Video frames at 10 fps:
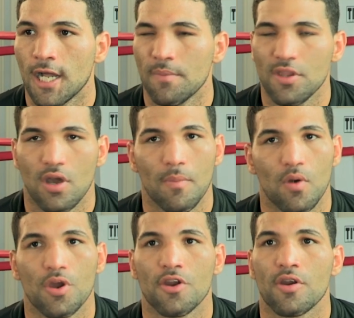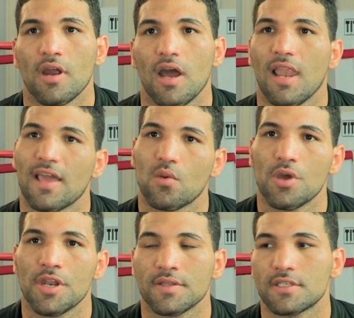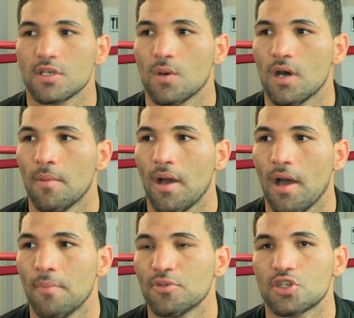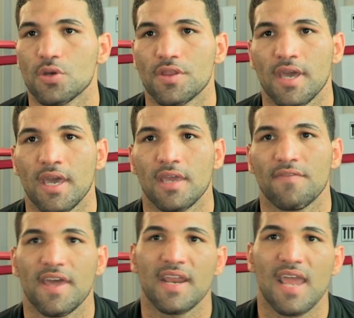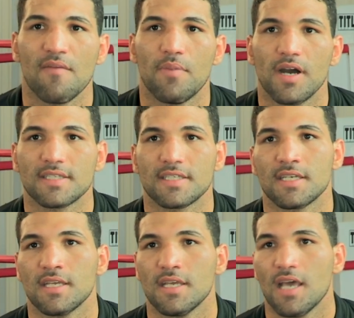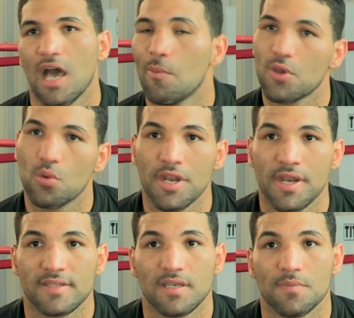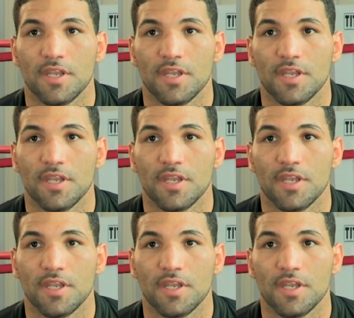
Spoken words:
know, I'm a winner. I like winning. So I'm sure that if I didn't have boxing, I'll be winning in something